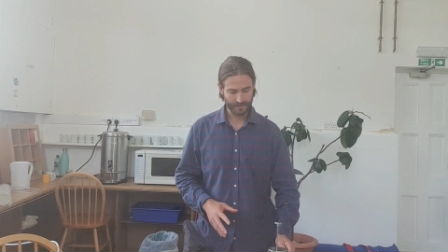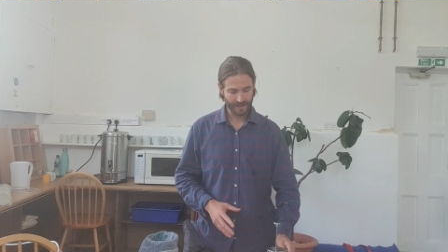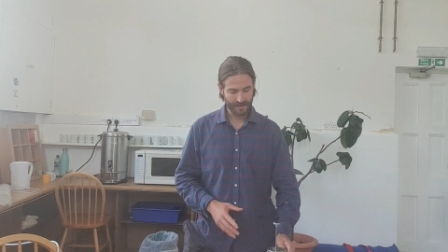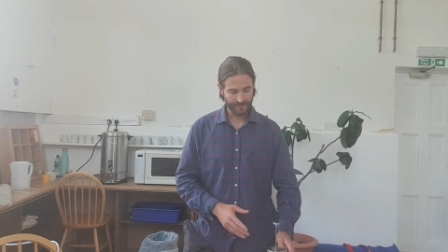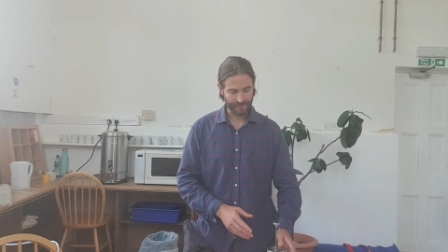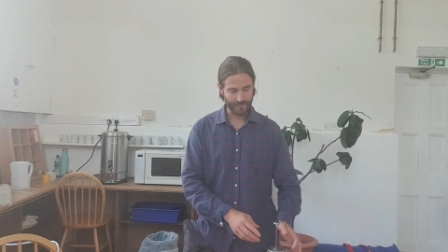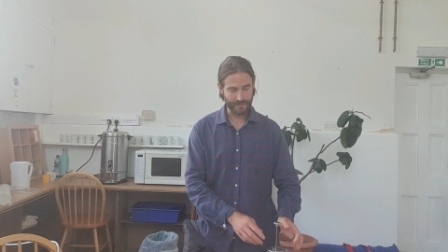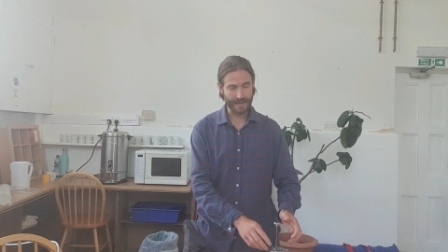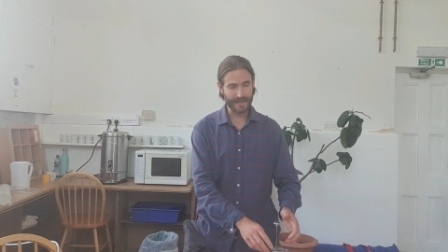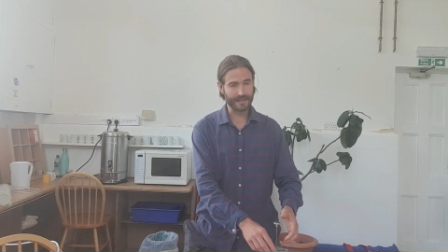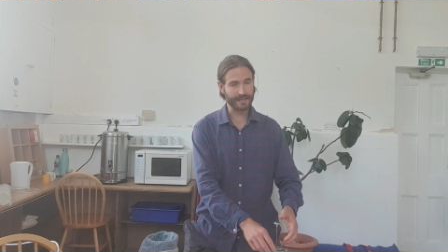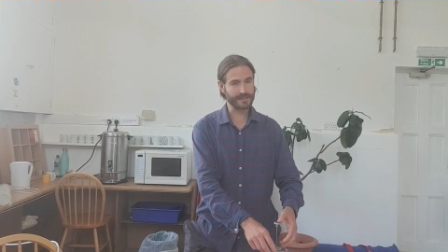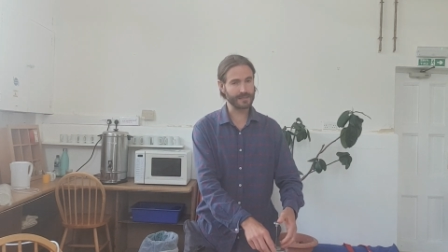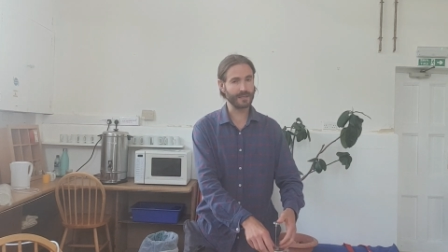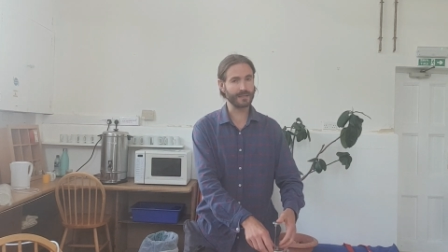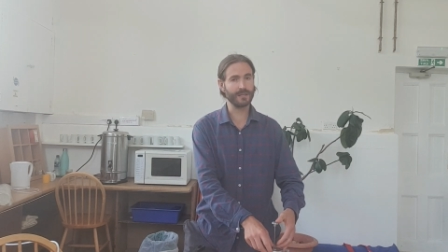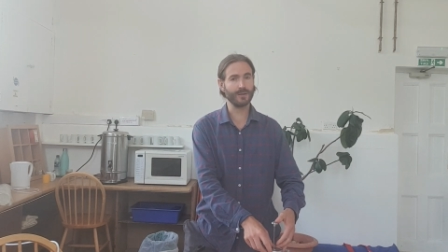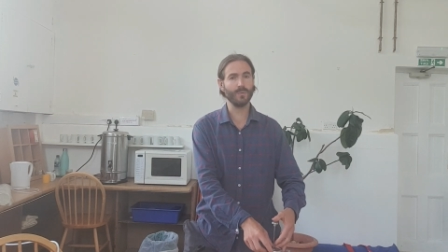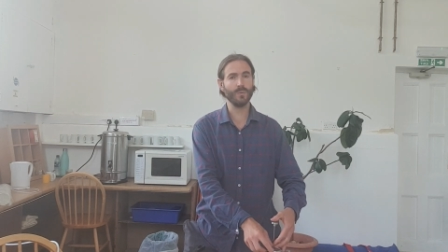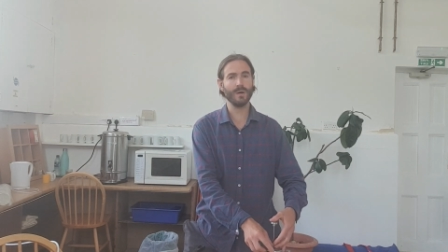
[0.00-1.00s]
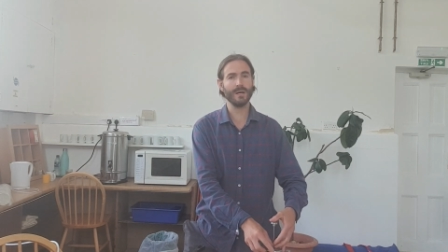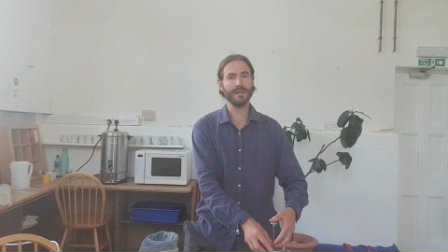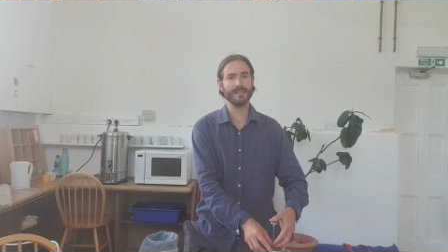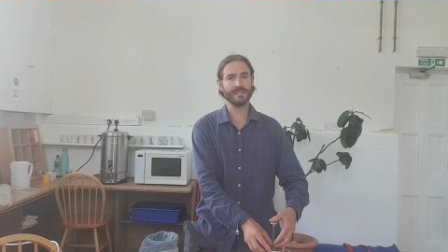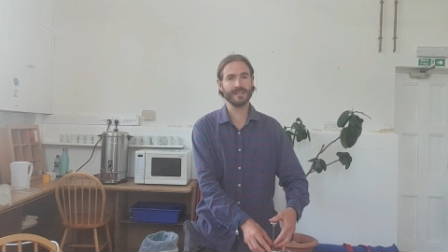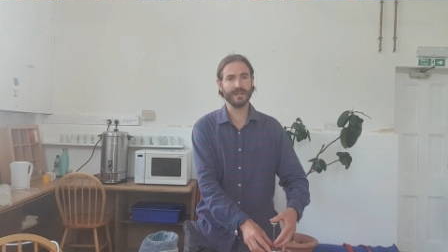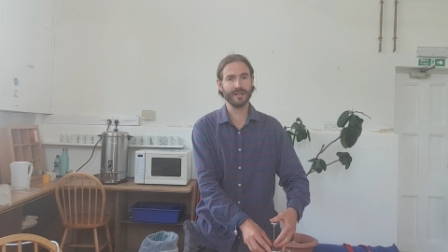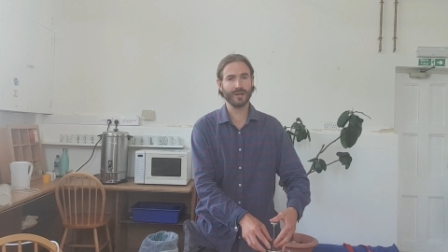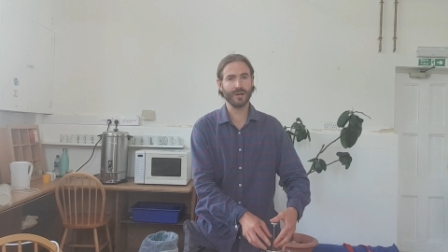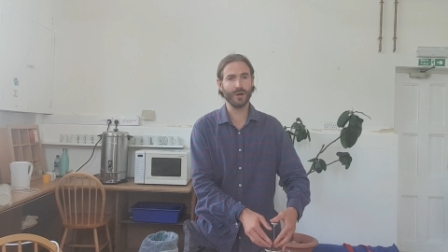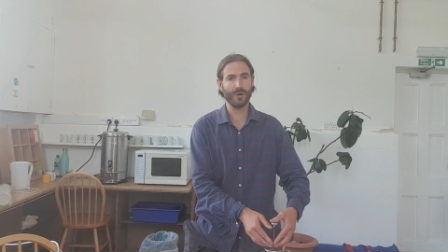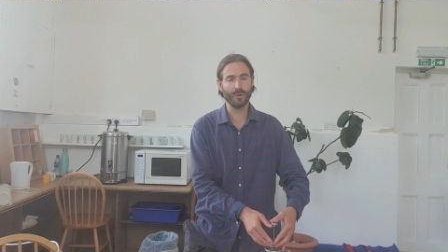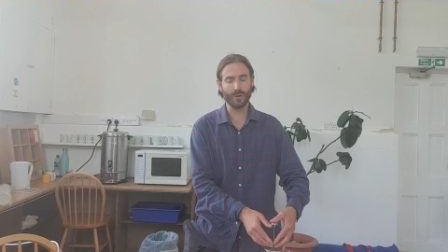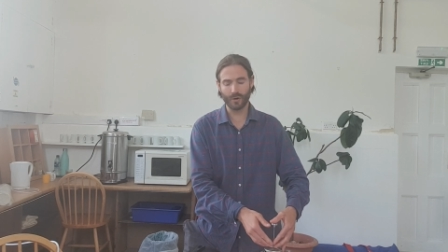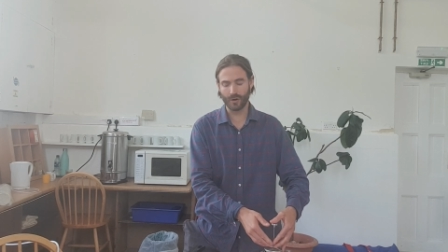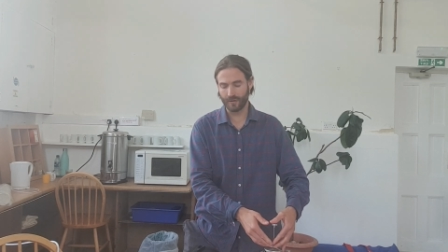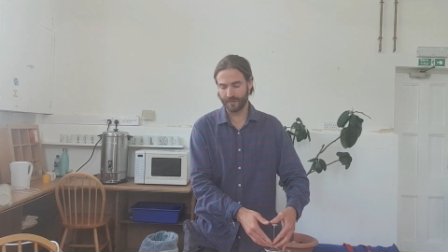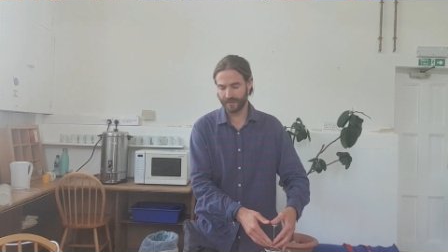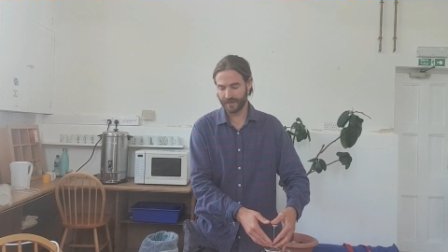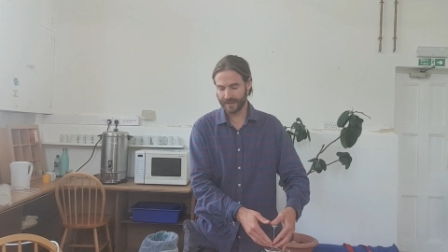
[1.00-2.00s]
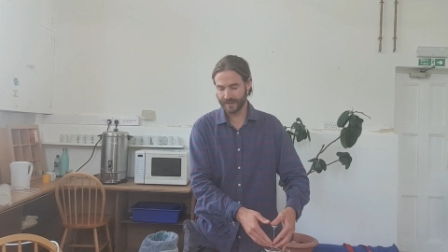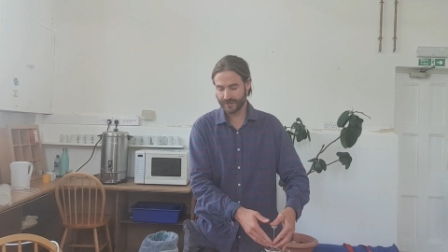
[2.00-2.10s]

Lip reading: For me, there's nothing worse than a cold coffee.